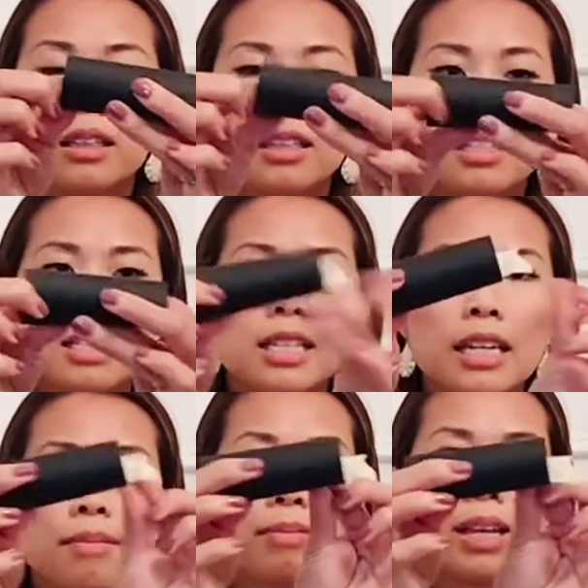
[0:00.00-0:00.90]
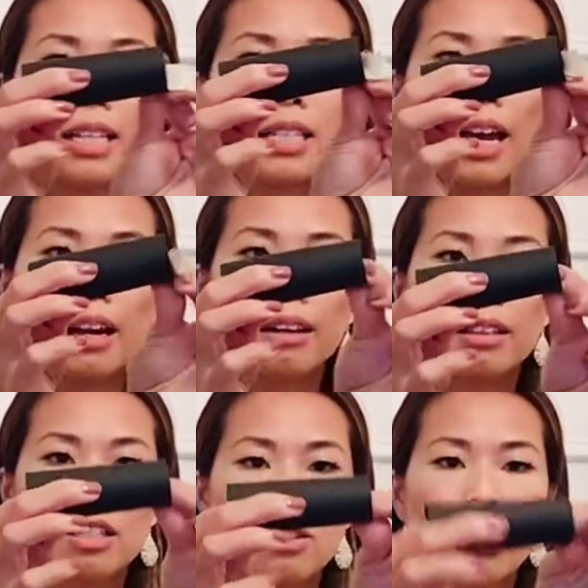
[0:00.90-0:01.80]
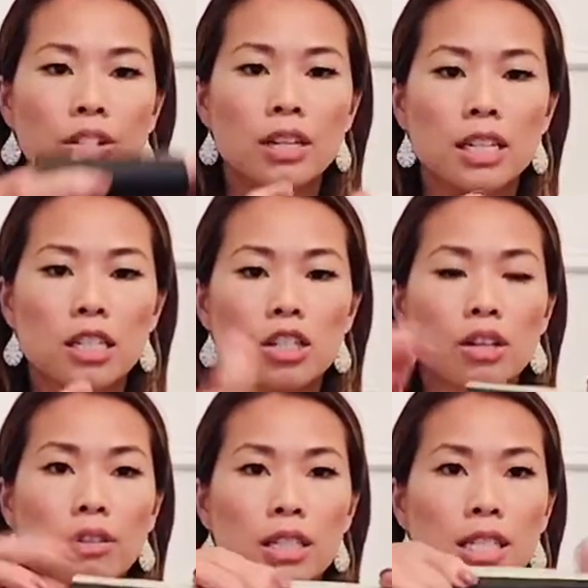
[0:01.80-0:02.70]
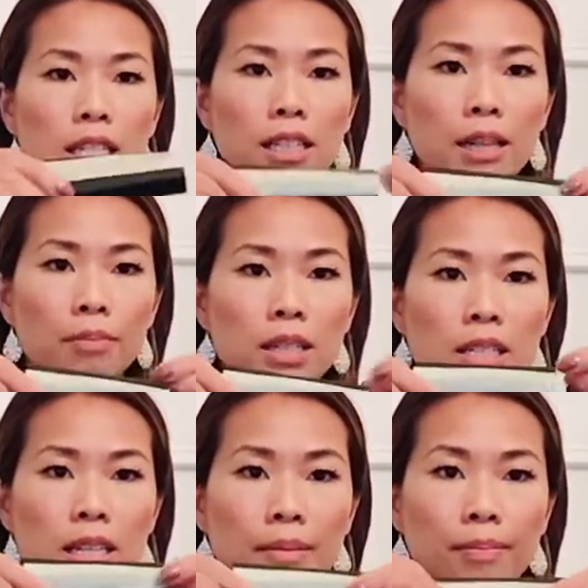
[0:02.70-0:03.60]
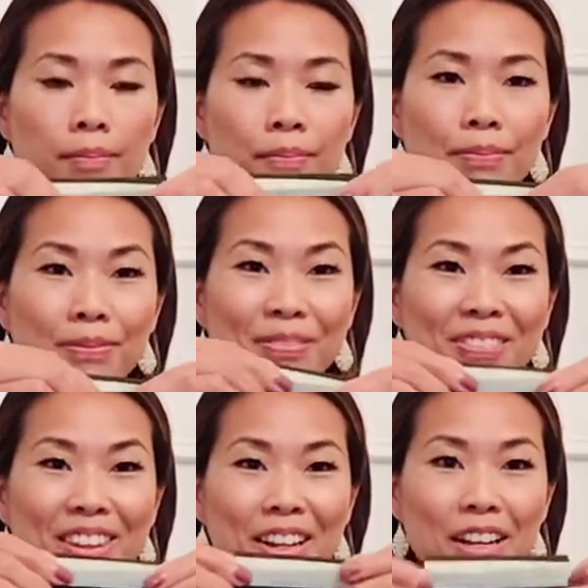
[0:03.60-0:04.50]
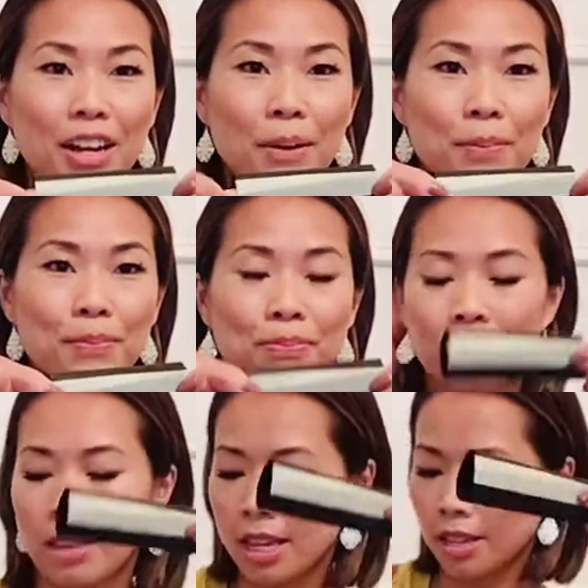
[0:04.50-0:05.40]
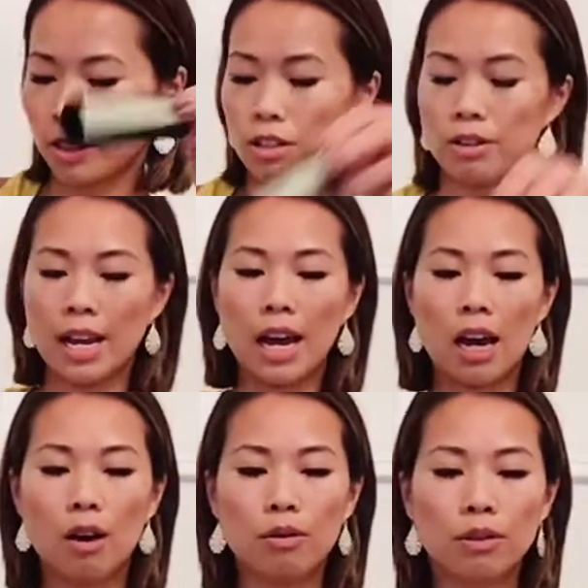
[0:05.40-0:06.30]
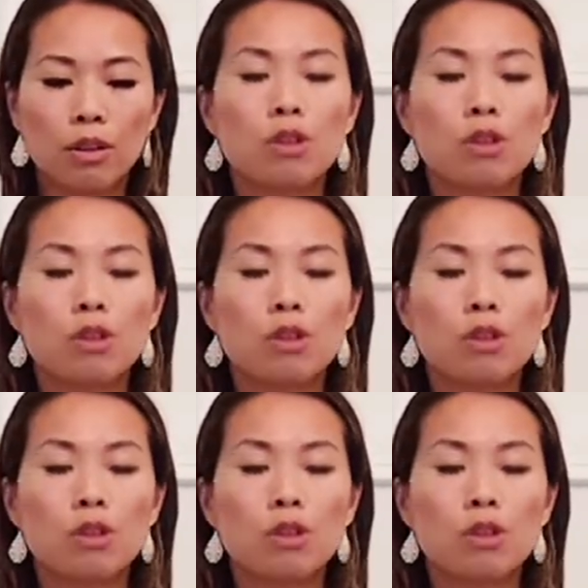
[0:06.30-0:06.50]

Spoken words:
the seam. That's it. That's all you need to do is seal up the seam. There you go. So now,